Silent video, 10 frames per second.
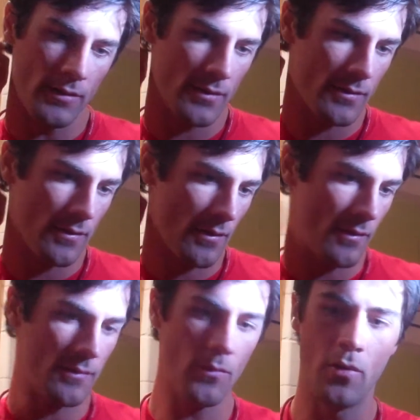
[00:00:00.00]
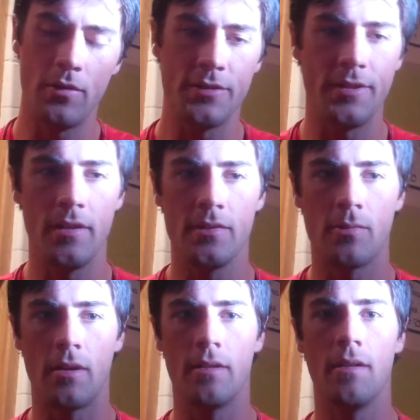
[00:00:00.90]
It's one of those days
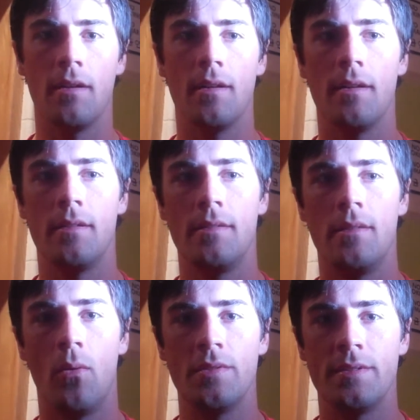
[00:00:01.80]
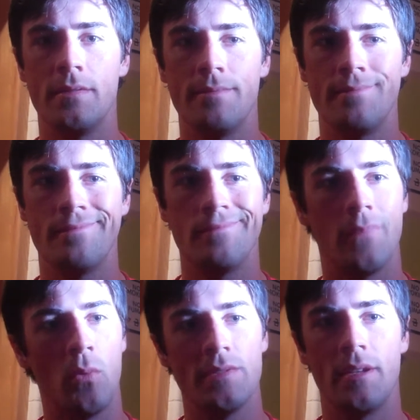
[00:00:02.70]
where I wasn't
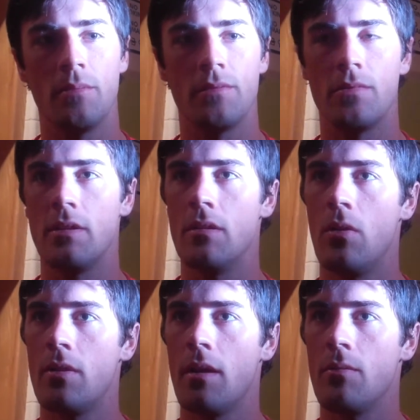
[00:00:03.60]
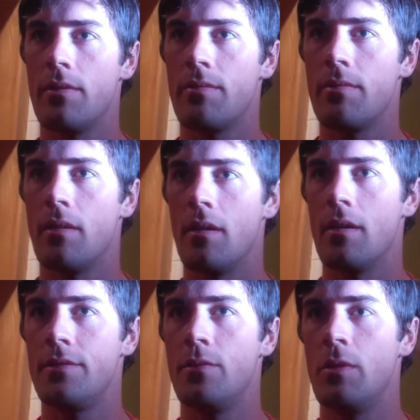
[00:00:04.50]
able to really locate with
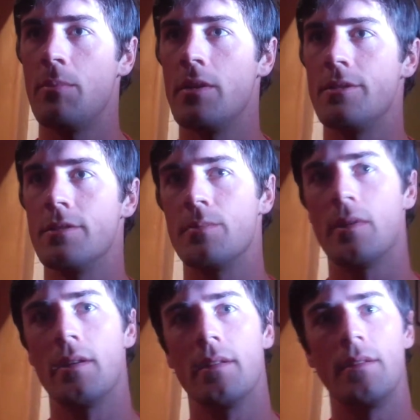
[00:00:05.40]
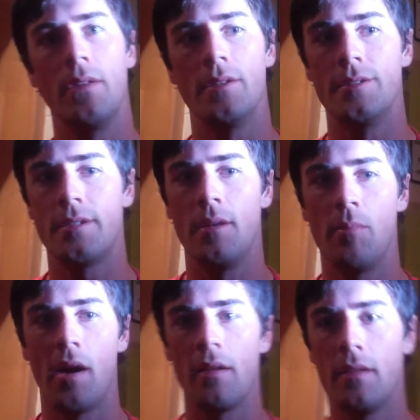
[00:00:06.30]
too many pitches, but you just keep
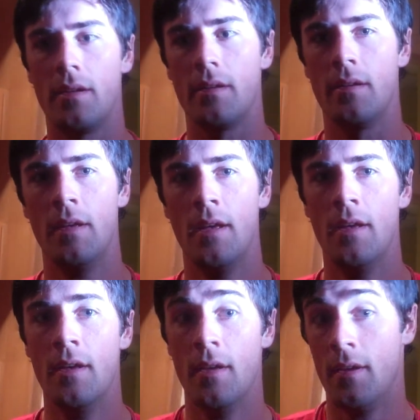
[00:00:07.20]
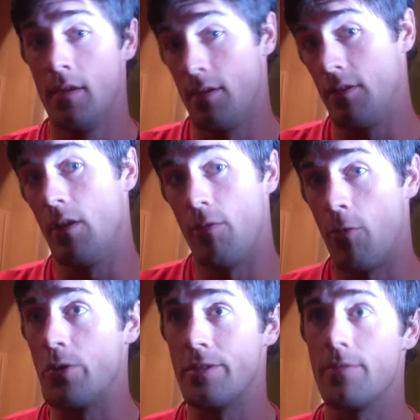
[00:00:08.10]
battling, and
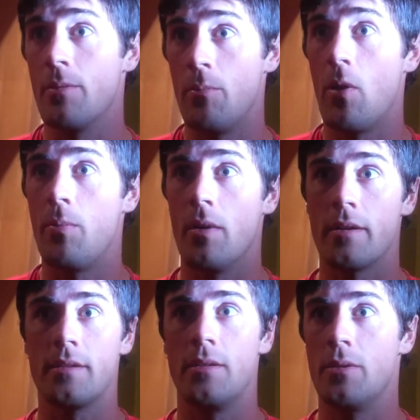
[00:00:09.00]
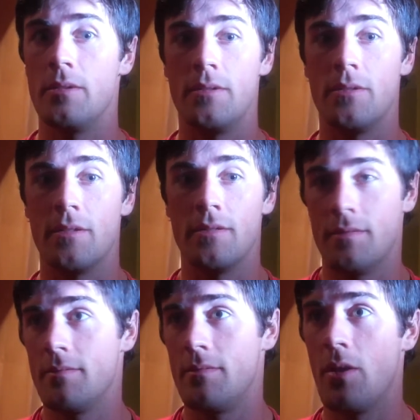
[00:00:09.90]
fortunately for the ballpark, you can
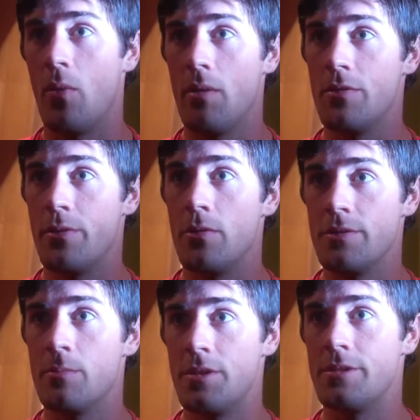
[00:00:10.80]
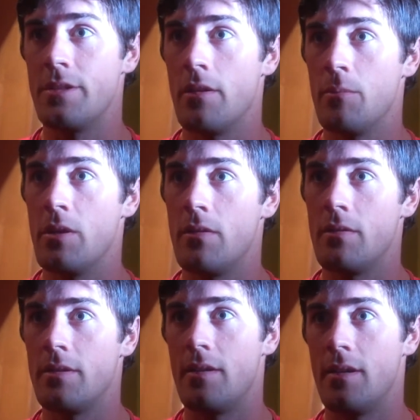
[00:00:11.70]
get away with throwing some pitches down the
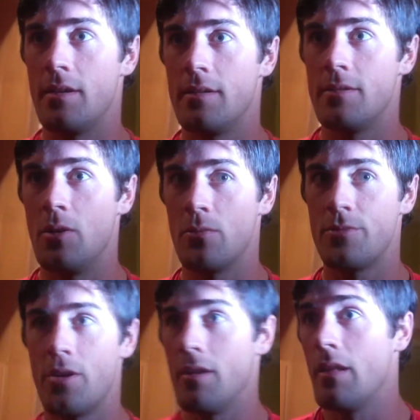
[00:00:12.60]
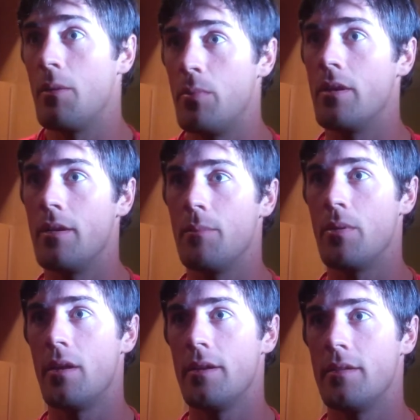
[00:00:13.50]
middle and trying to let them put it in
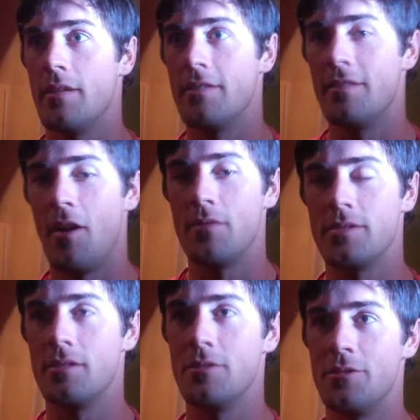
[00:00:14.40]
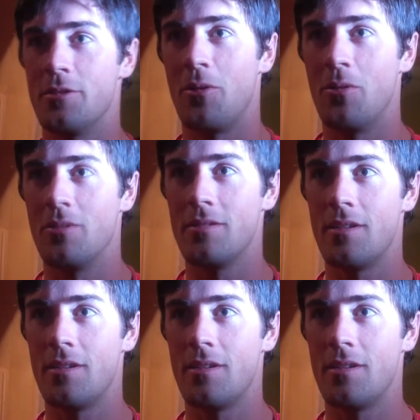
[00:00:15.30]
play, and obviously using your whole